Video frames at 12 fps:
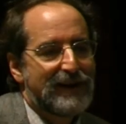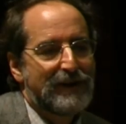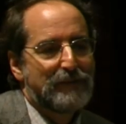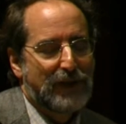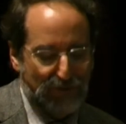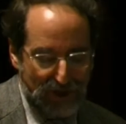
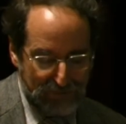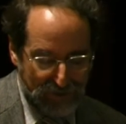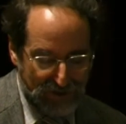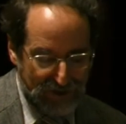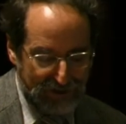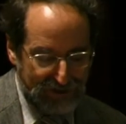But at one
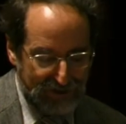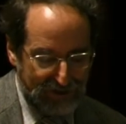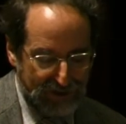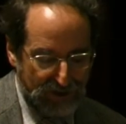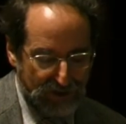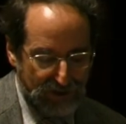point, I
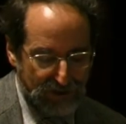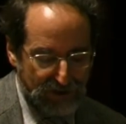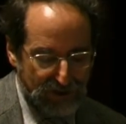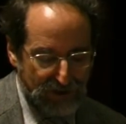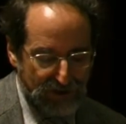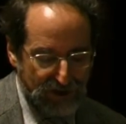thought
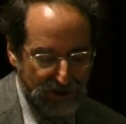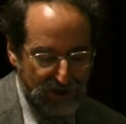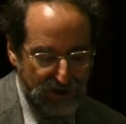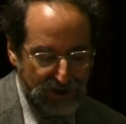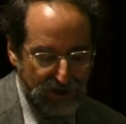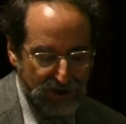she
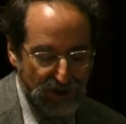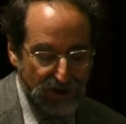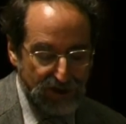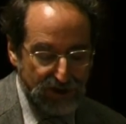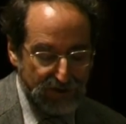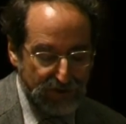
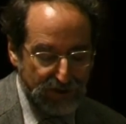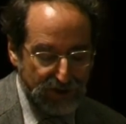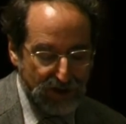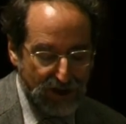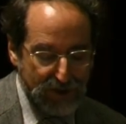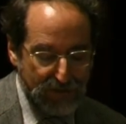turns from just
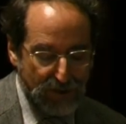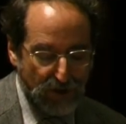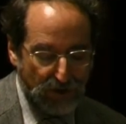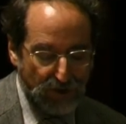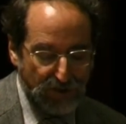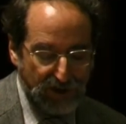talking about Martin
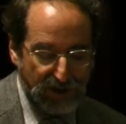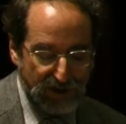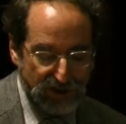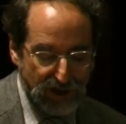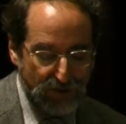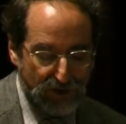Luther King in
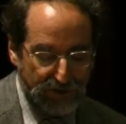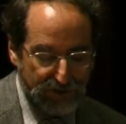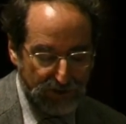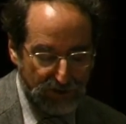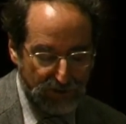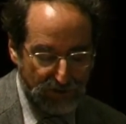general
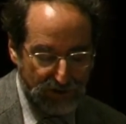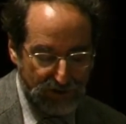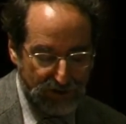to